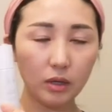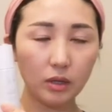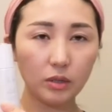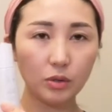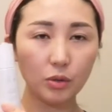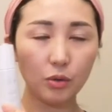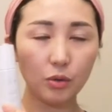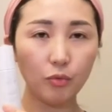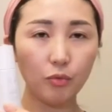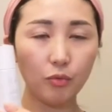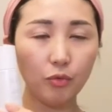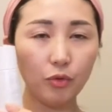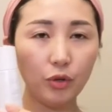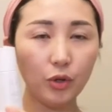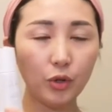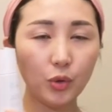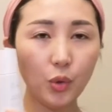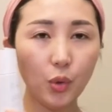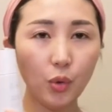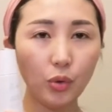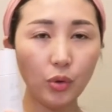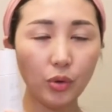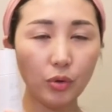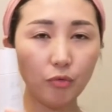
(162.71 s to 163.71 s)
so
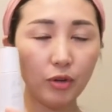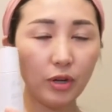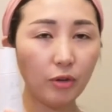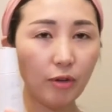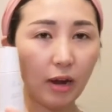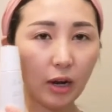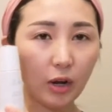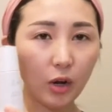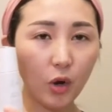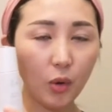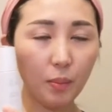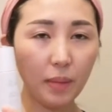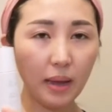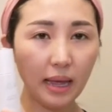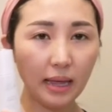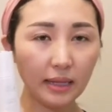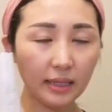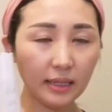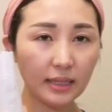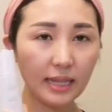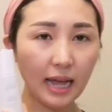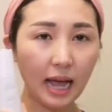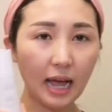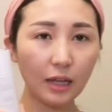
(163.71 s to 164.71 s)
we
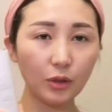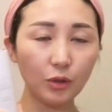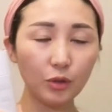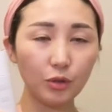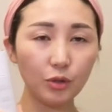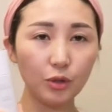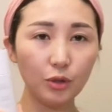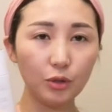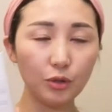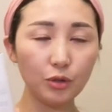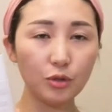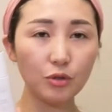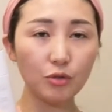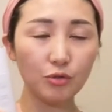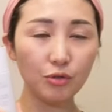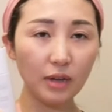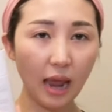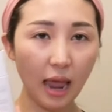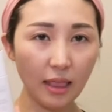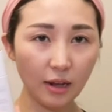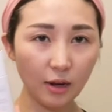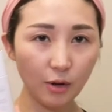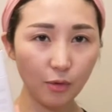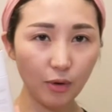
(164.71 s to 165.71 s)
recommend not to use
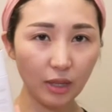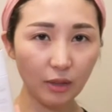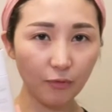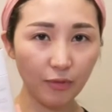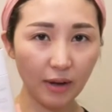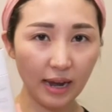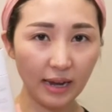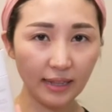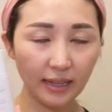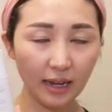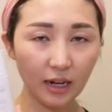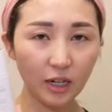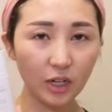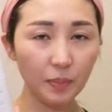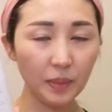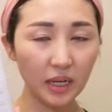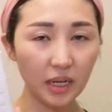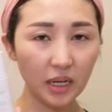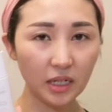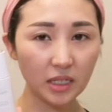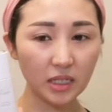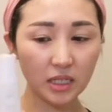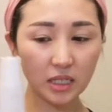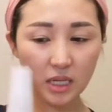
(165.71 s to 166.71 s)
together with Vita
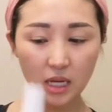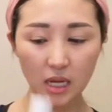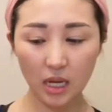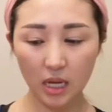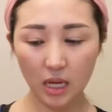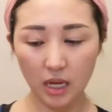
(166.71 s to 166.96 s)
Luminous.